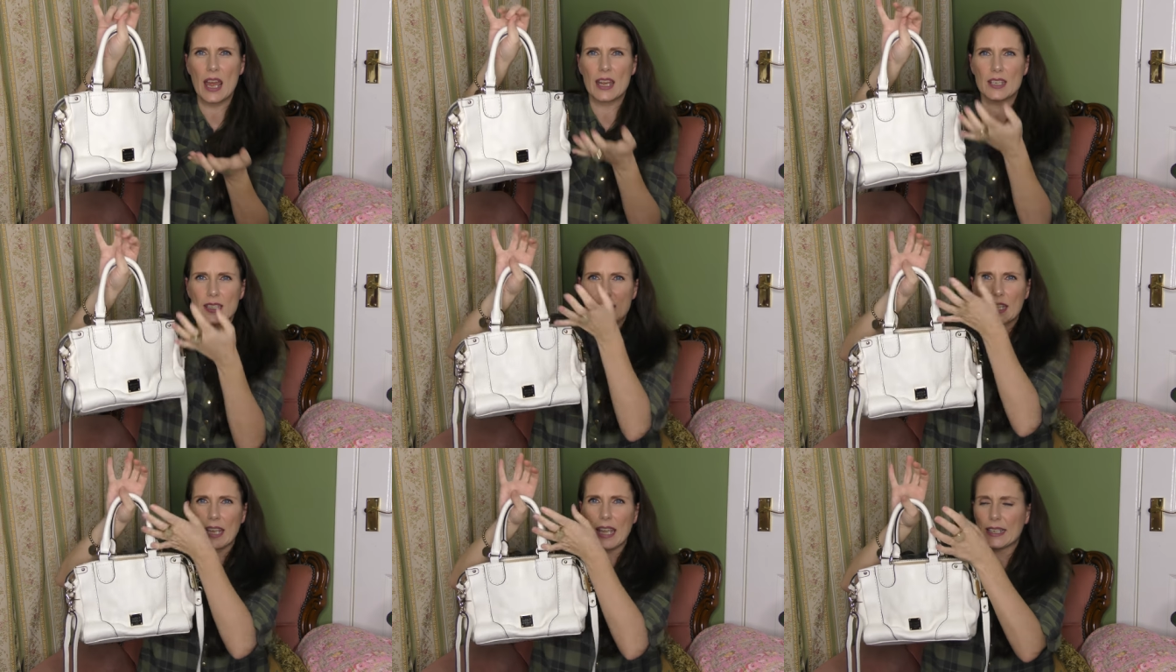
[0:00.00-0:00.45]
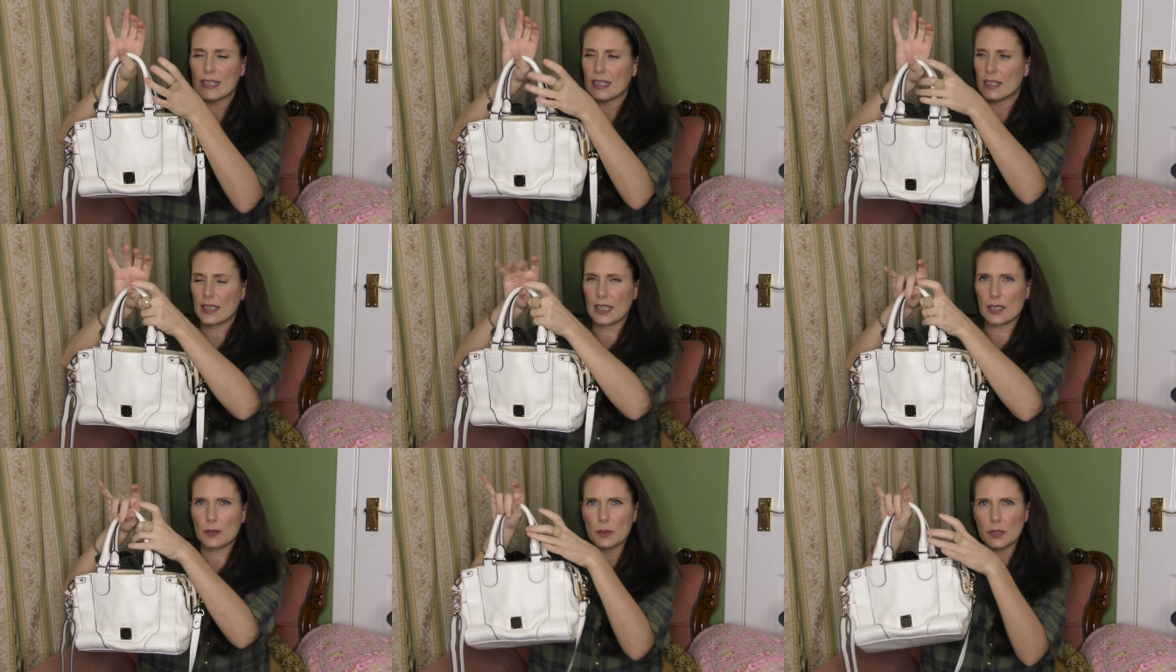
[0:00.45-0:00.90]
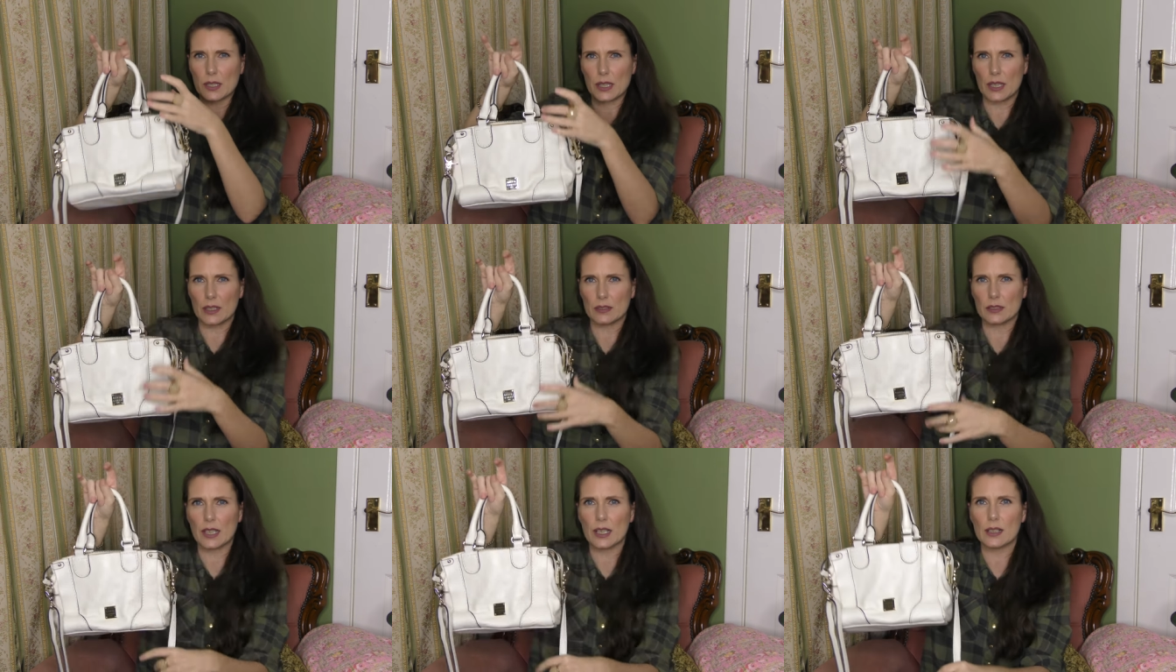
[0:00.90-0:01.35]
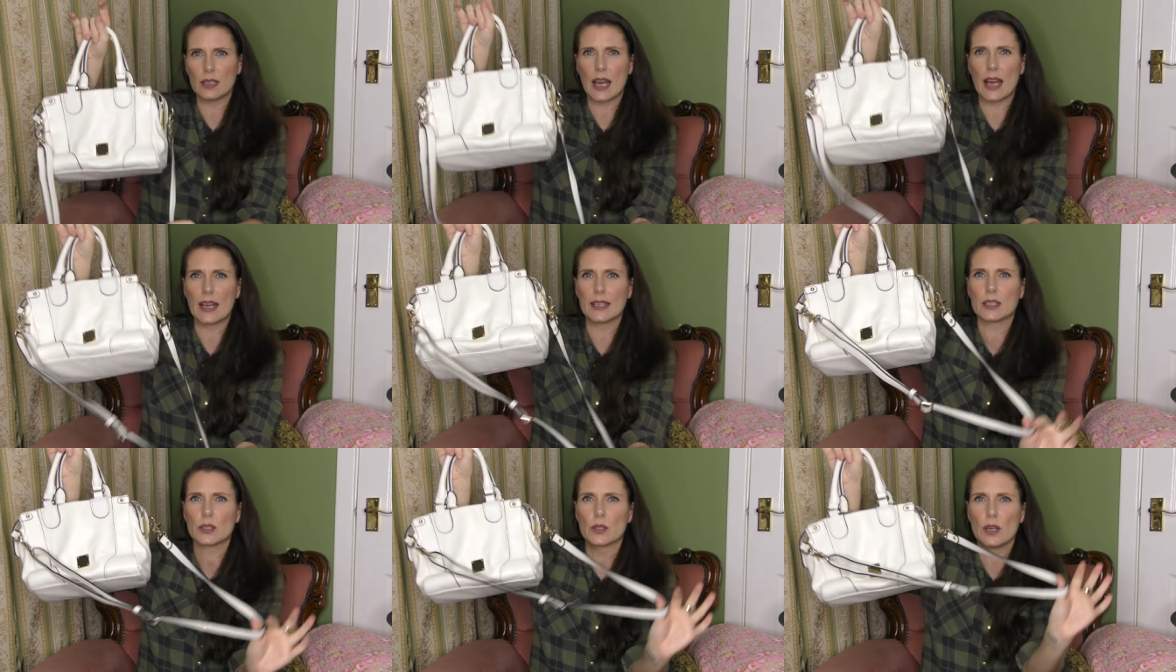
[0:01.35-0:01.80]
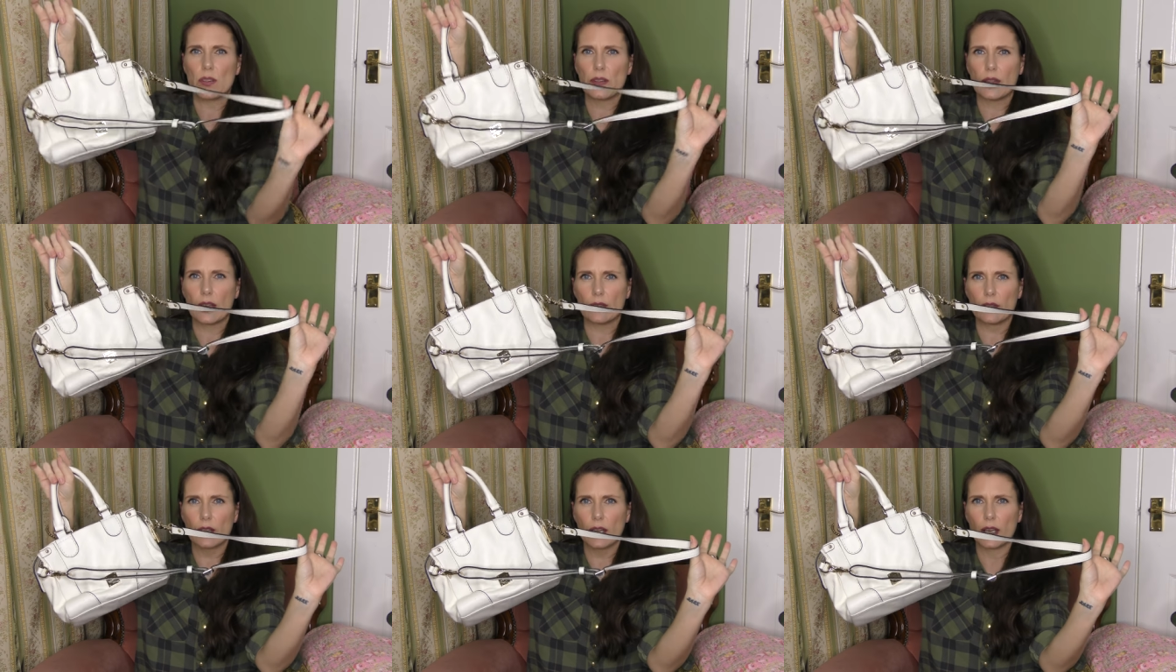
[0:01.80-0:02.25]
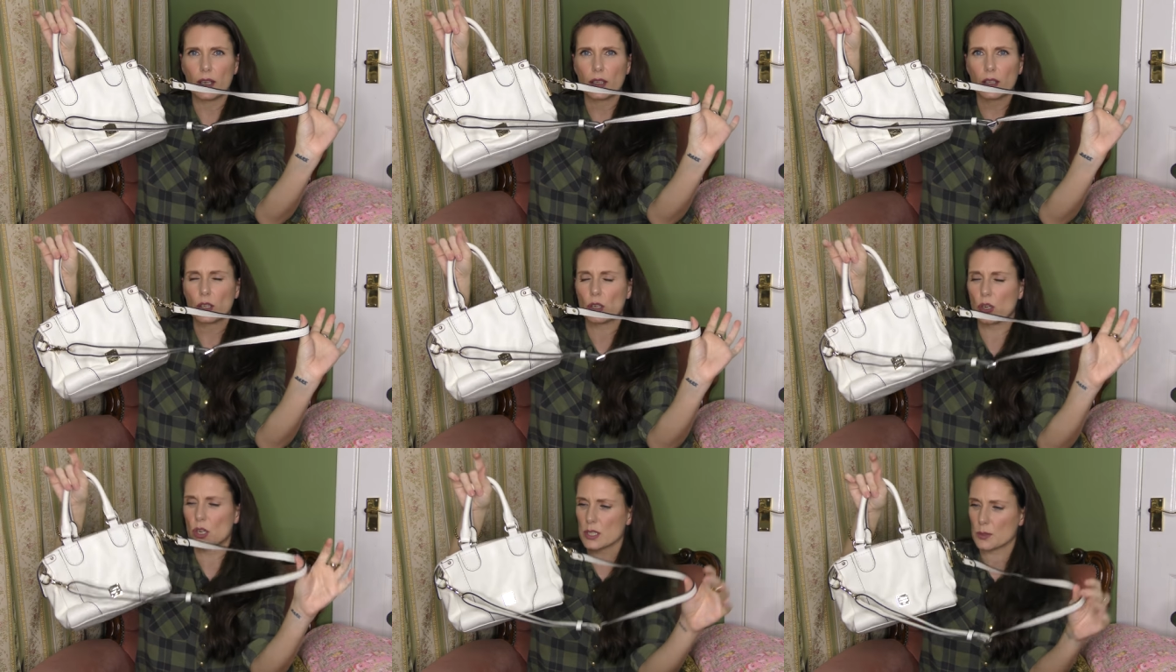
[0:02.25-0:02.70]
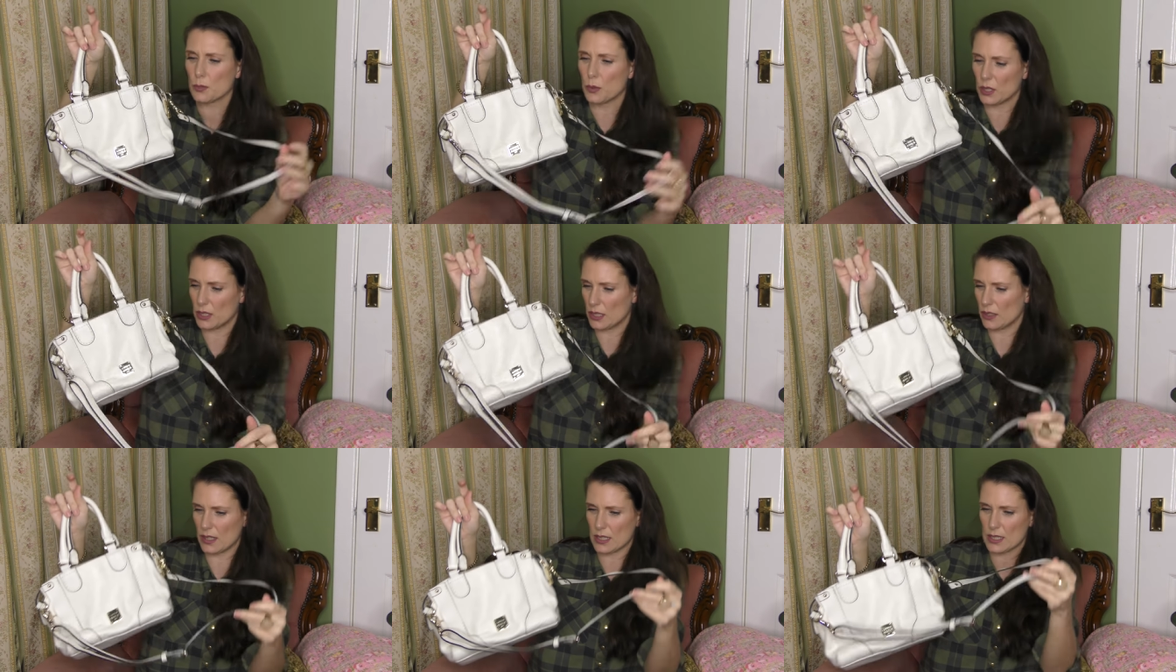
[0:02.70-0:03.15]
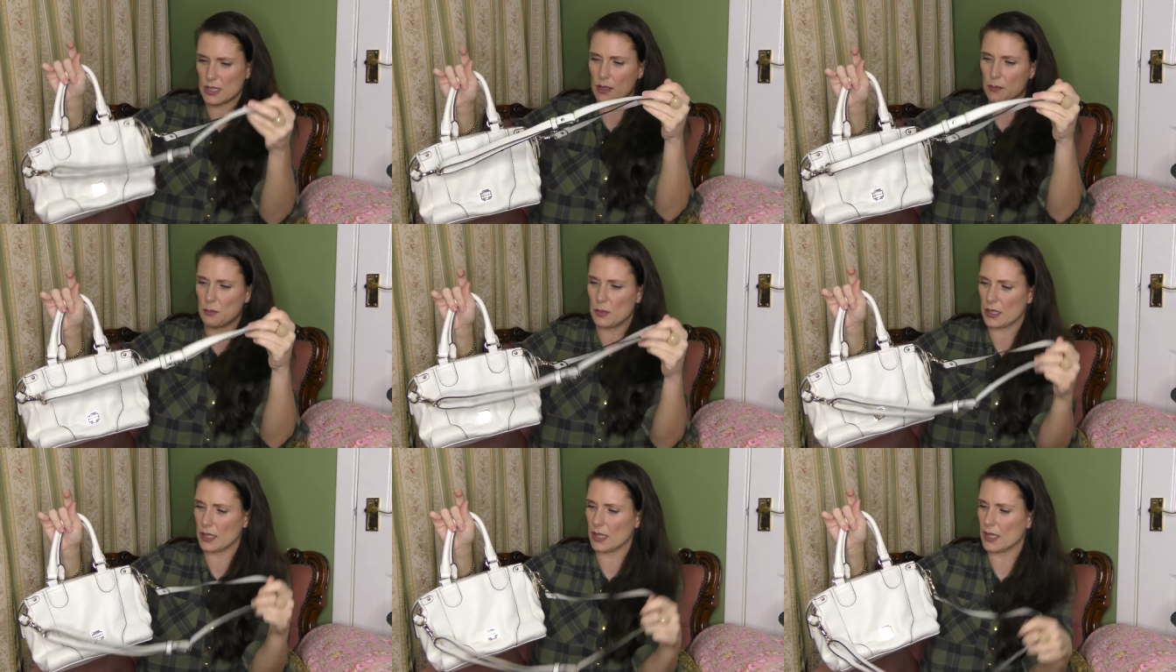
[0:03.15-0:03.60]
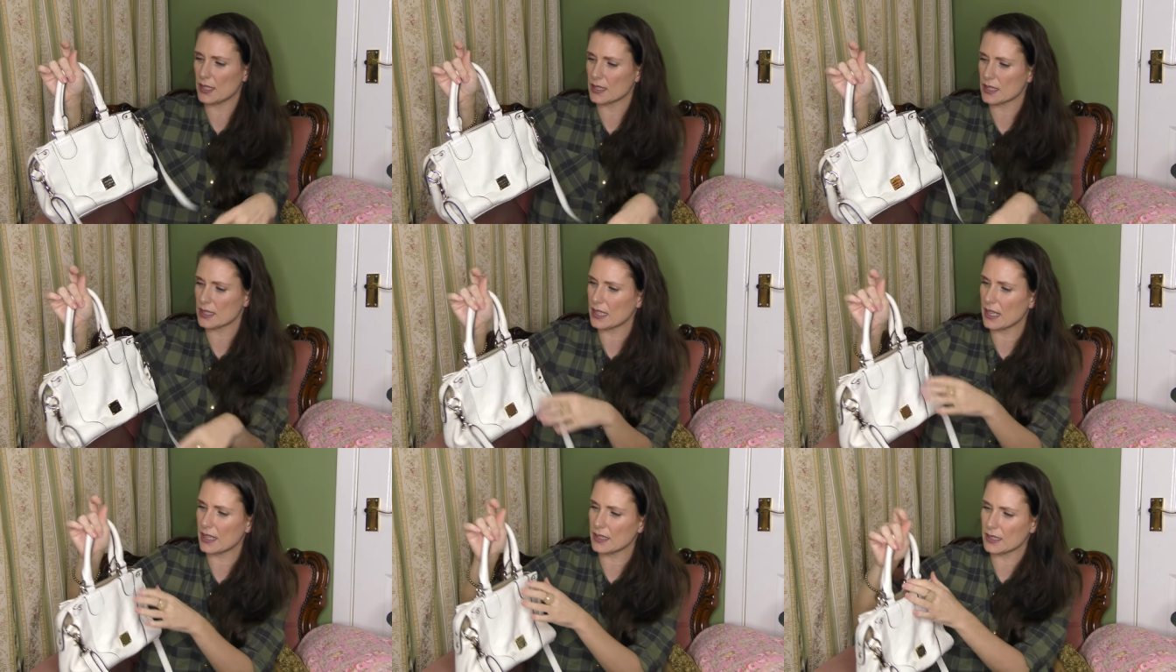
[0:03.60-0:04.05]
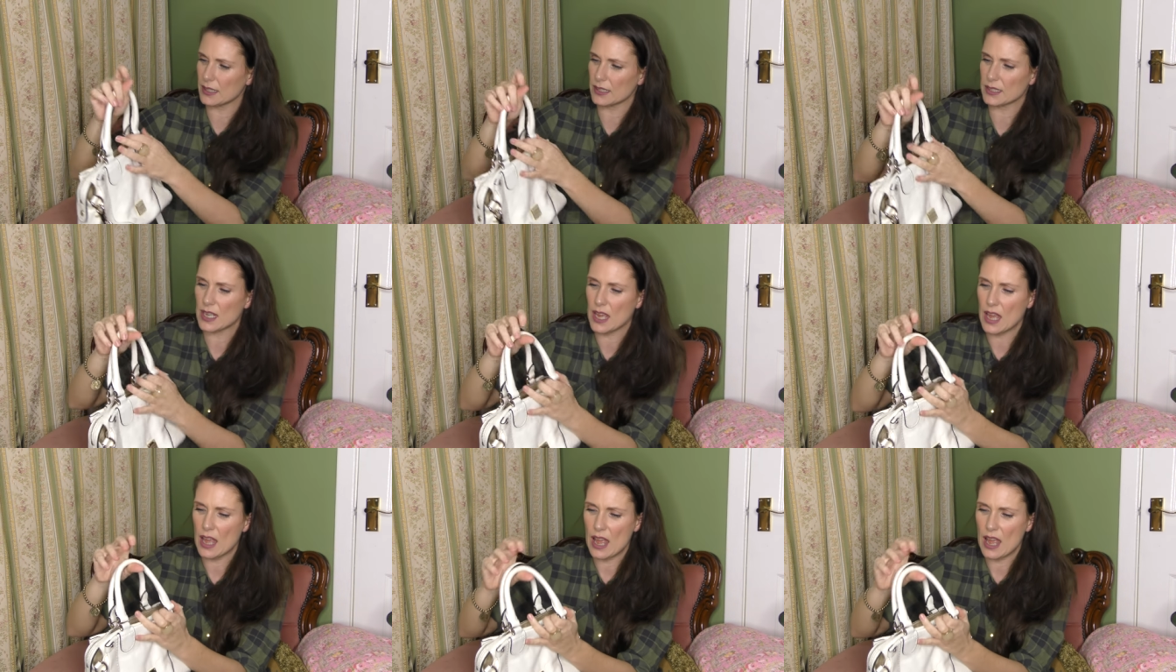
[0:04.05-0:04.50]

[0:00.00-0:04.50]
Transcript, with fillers: It's the kind I like with a little handle and then the crossbody. This can be extended.